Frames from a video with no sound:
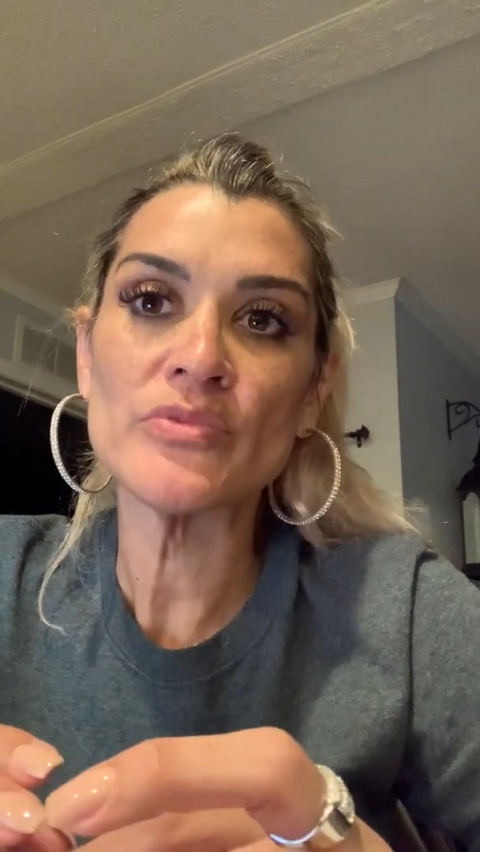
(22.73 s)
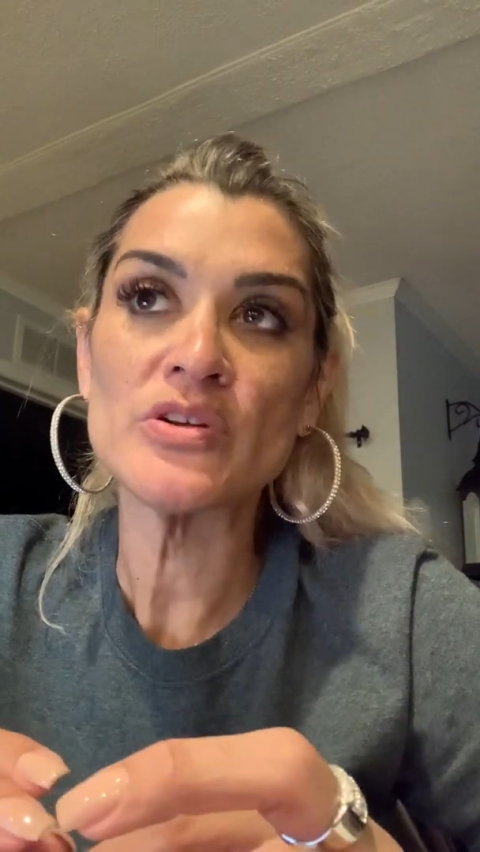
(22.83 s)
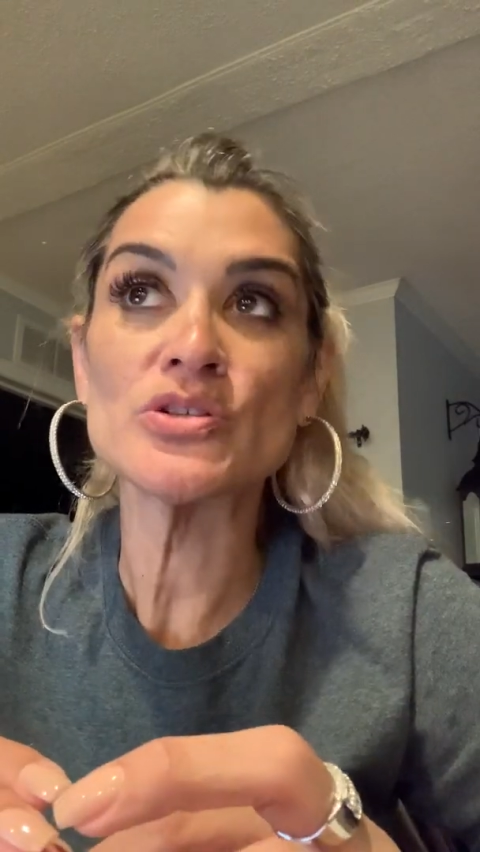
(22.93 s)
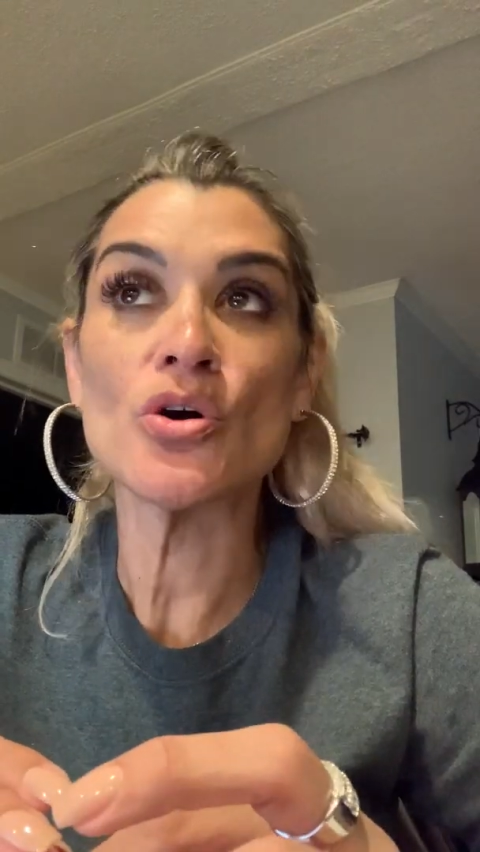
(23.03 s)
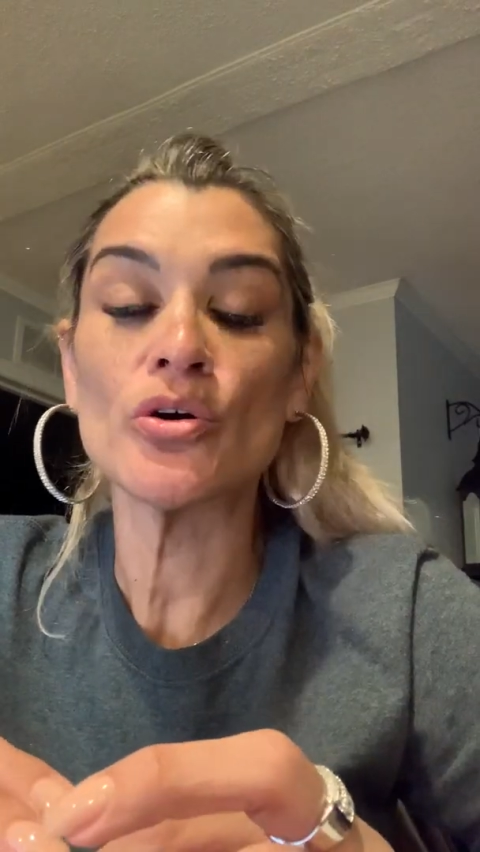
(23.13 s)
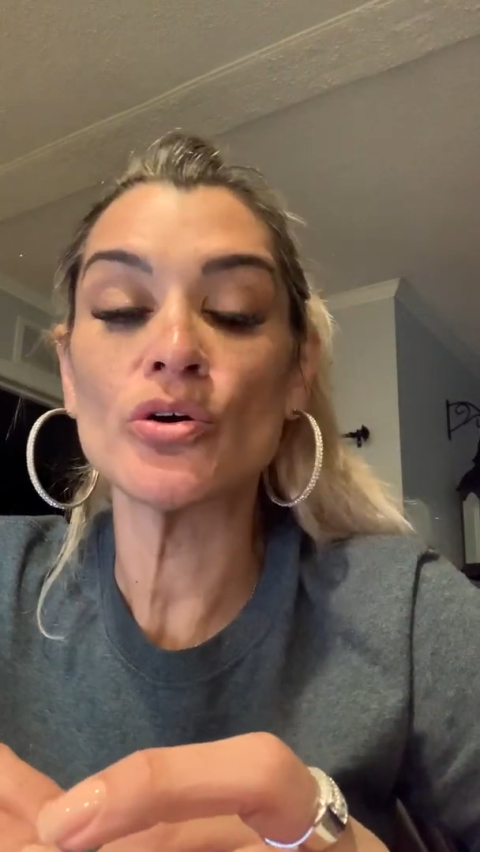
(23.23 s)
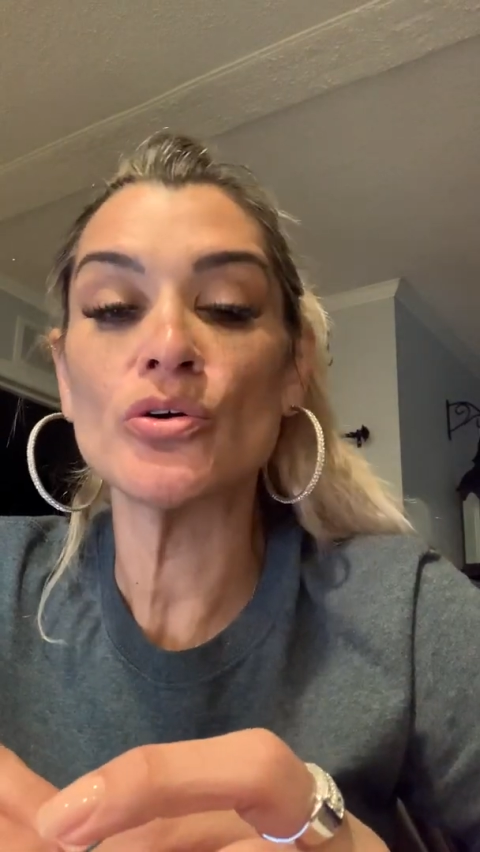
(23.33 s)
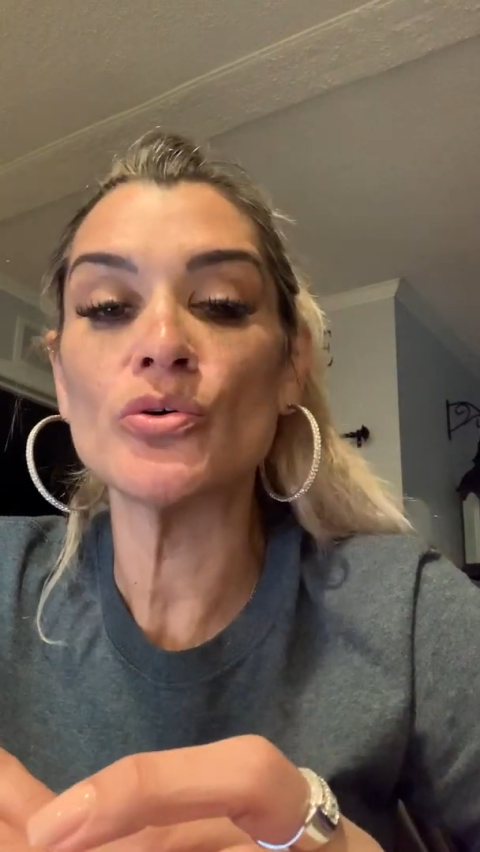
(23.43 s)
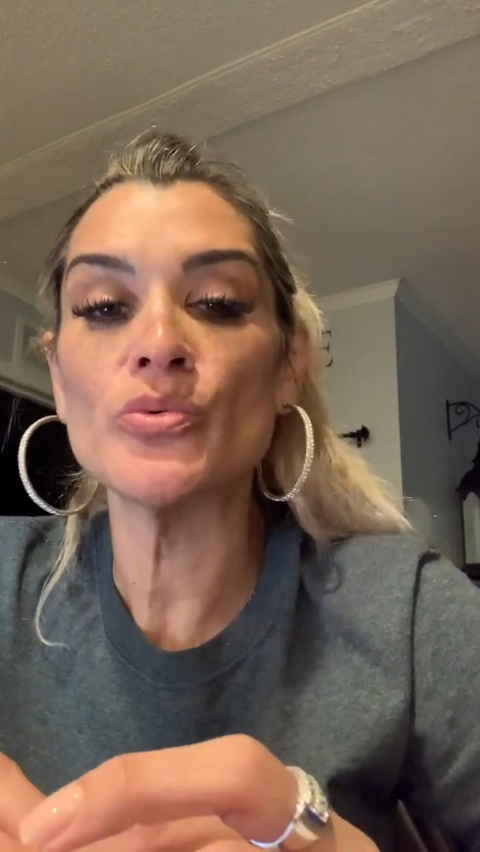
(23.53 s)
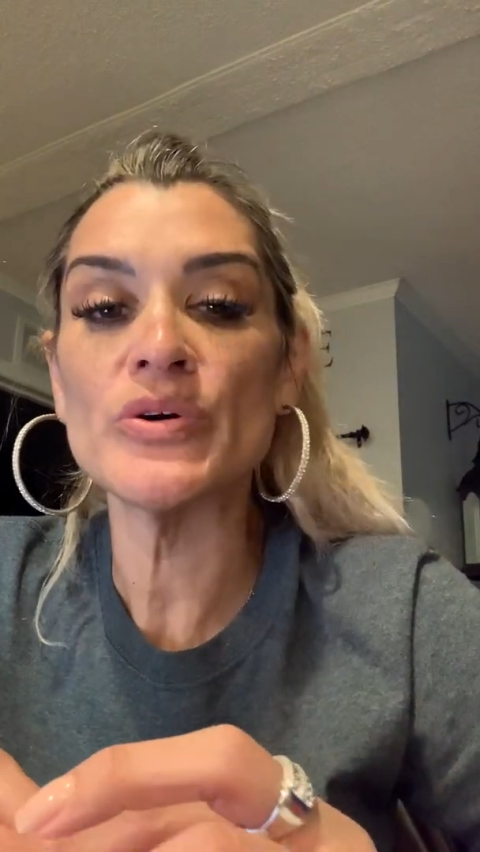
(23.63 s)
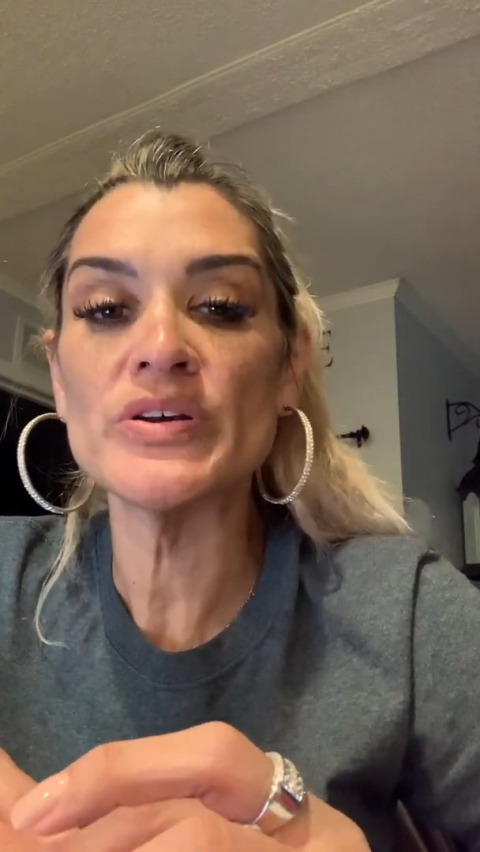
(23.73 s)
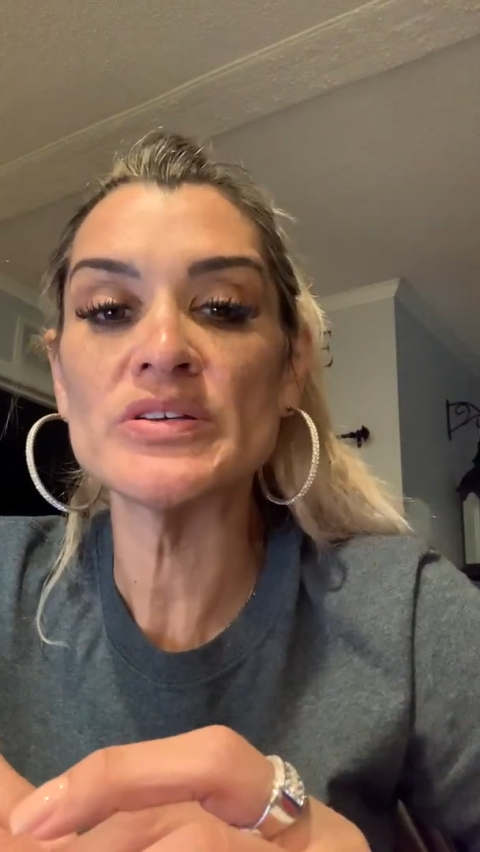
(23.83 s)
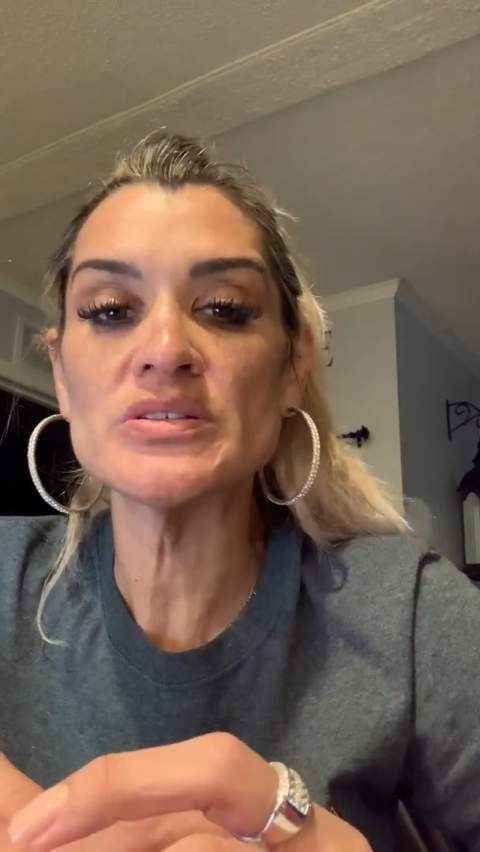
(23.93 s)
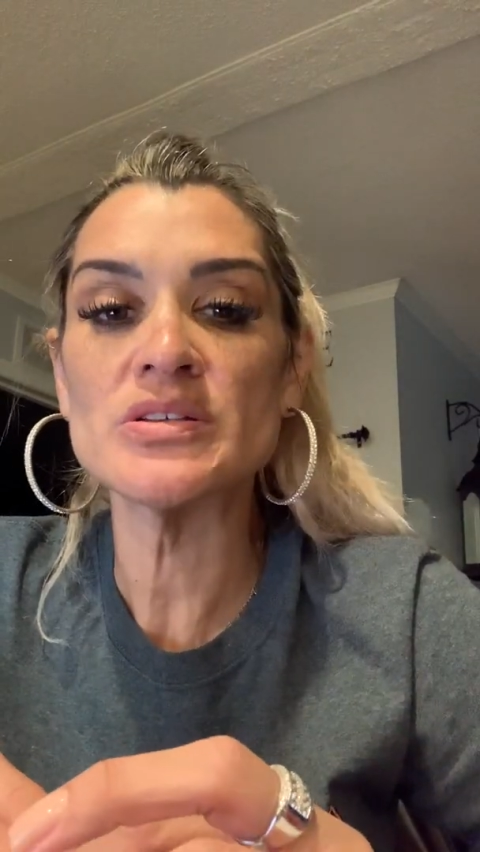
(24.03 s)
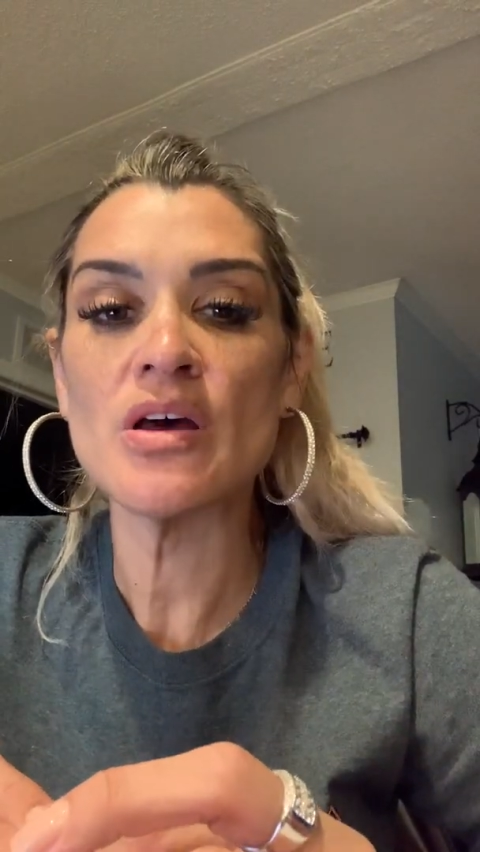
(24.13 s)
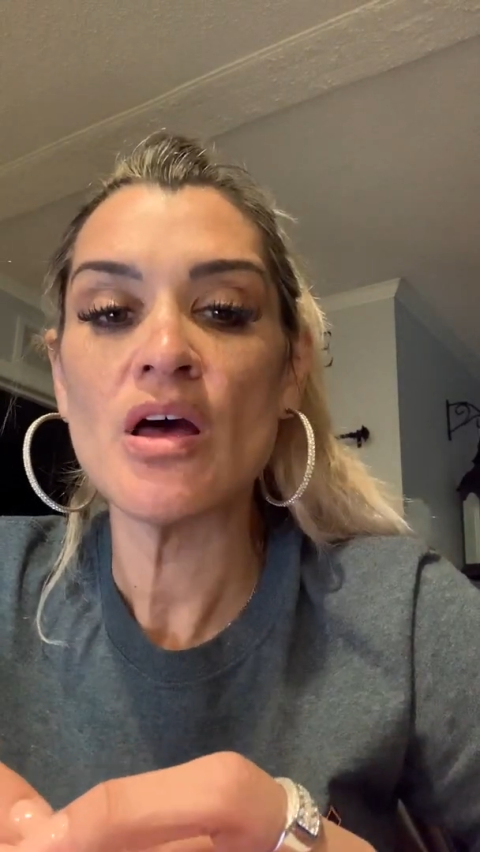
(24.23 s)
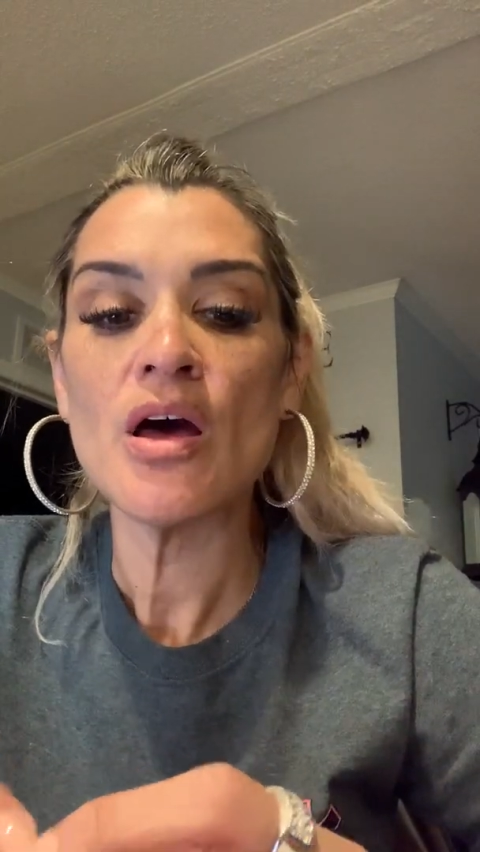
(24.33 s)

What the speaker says: This article was